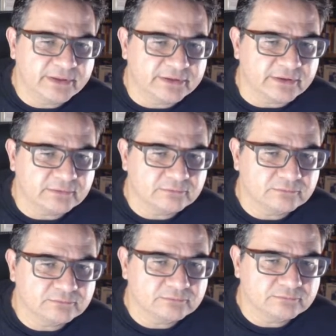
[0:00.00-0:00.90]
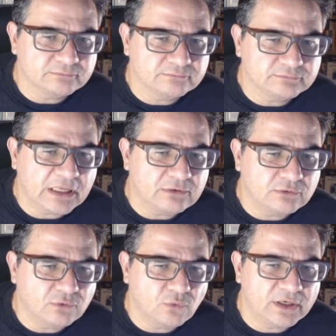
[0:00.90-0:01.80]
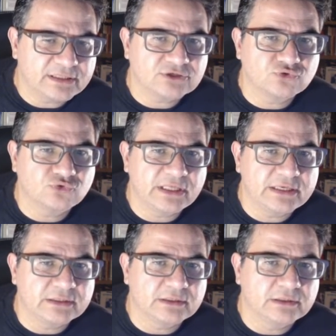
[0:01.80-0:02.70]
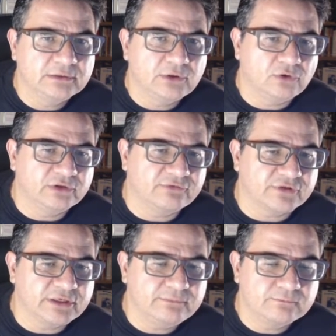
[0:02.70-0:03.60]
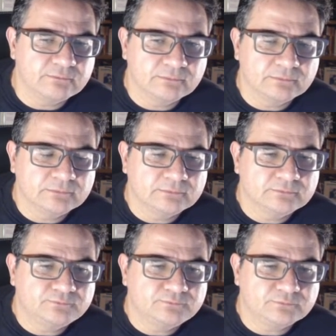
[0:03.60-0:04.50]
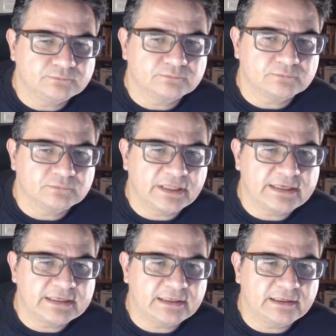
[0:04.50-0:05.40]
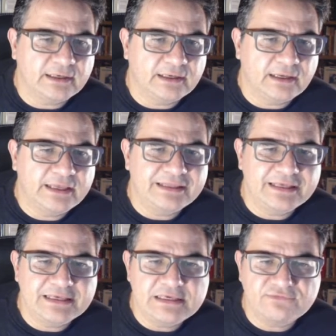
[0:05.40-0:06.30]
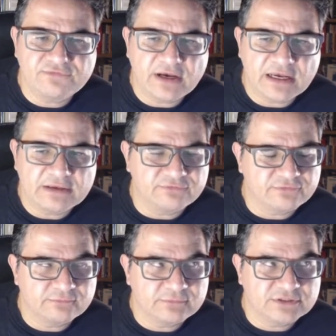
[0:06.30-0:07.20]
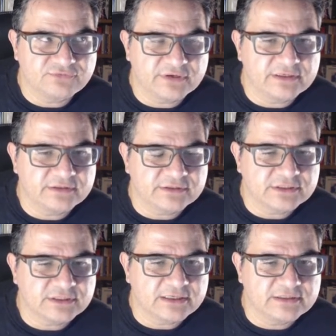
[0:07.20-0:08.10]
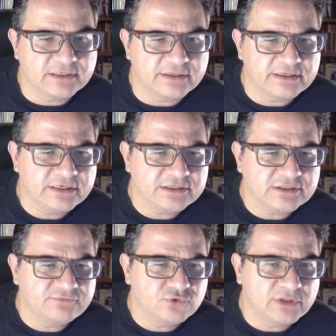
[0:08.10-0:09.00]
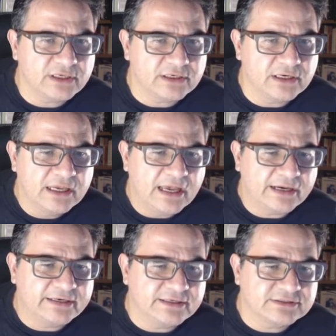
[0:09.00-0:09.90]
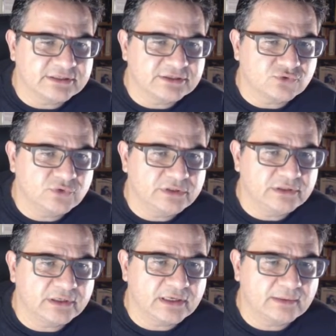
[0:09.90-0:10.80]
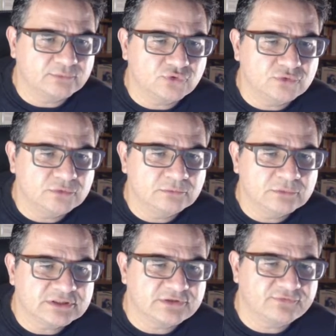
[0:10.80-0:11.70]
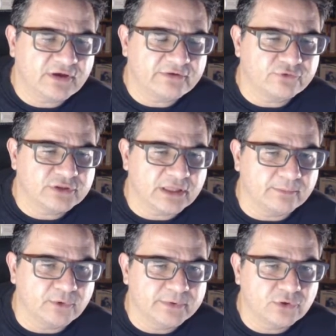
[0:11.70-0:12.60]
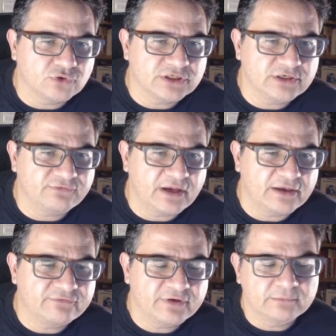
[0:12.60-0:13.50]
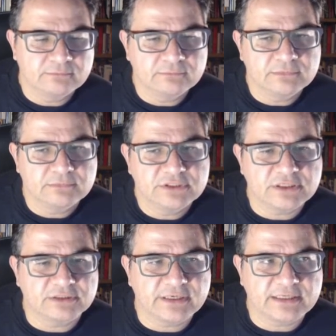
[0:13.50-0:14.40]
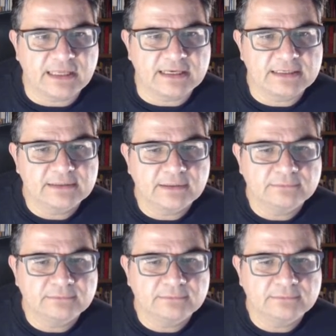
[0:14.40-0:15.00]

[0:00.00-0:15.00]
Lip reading: better. Now white has to take on f3, take, and e5 is very interesting idea. The idea is if you take, I can exchange queen and come to c5 with tempo because e5 is under attack.